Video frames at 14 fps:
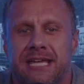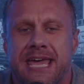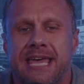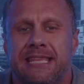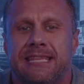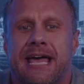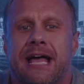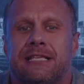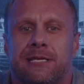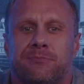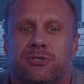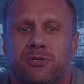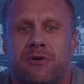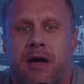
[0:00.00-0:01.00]
Hit that
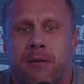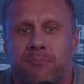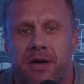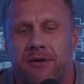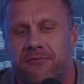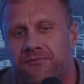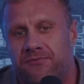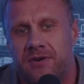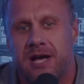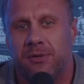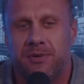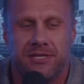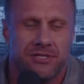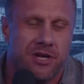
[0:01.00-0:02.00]
subscribe button.
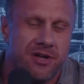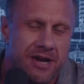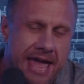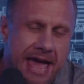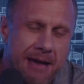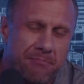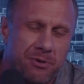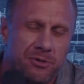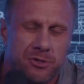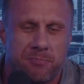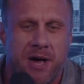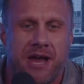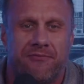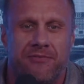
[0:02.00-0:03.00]
Follow us on Apple,
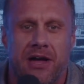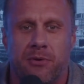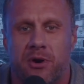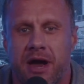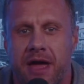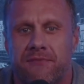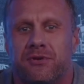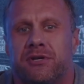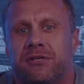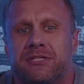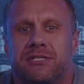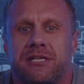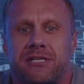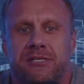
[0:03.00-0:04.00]
Spotify, wherever you're
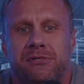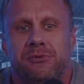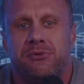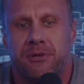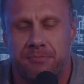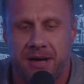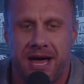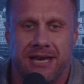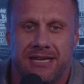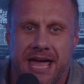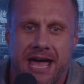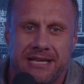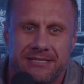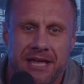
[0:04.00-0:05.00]
listening to the
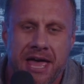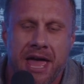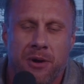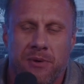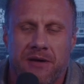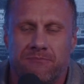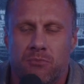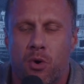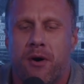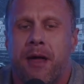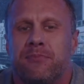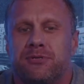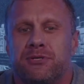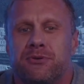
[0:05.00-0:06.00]
podcast. We have more
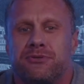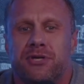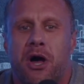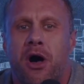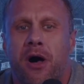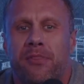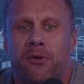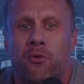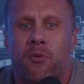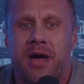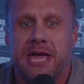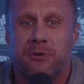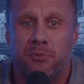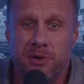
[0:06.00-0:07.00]
episodes on the
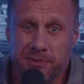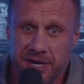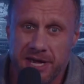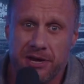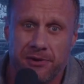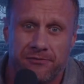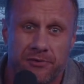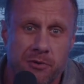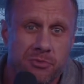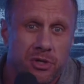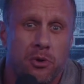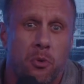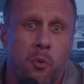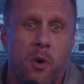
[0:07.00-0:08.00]
way, and we want to hear from
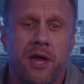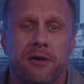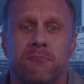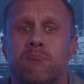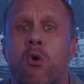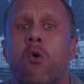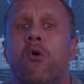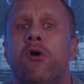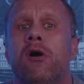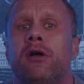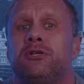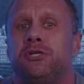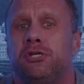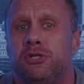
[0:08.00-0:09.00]
you. What more
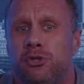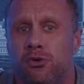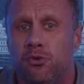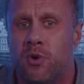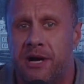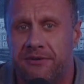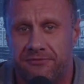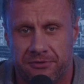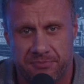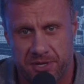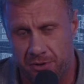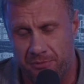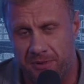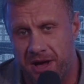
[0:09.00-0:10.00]
do you want from
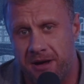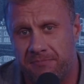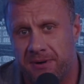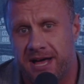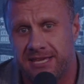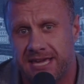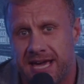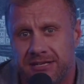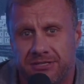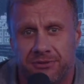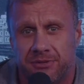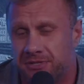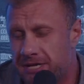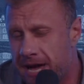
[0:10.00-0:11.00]
the Omaha Podcast? Are
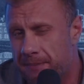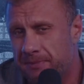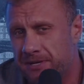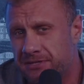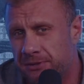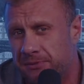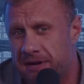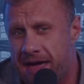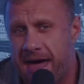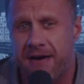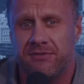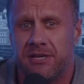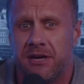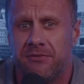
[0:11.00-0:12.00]
there topics that we
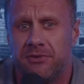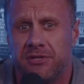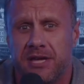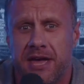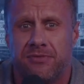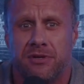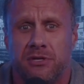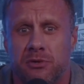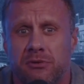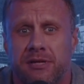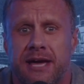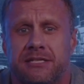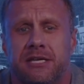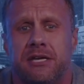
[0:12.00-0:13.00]
haven't covered yet that you'd
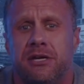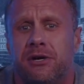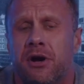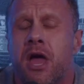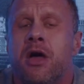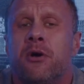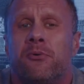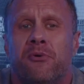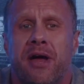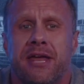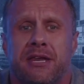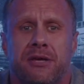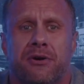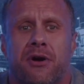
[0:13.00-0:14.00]
like to hear right
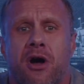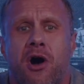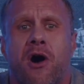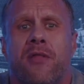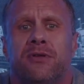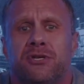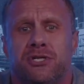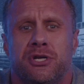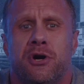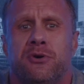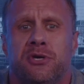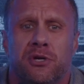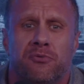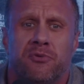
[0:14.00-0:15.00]
here on the show?
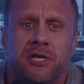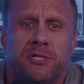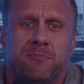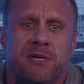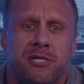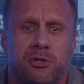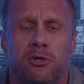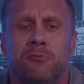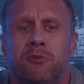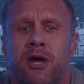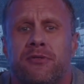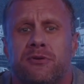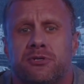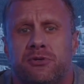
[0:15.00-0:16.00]
You can reach me,
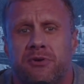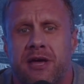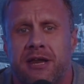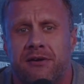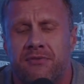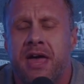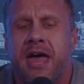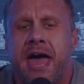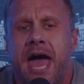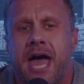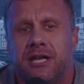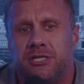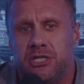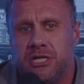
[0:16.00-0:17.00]

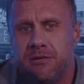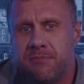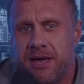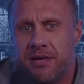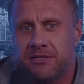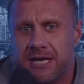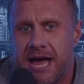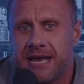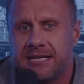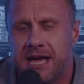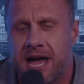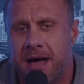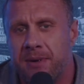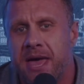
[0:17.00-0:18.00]

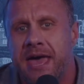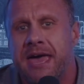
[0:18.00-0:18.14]
twobrotherscreative@gmail.com.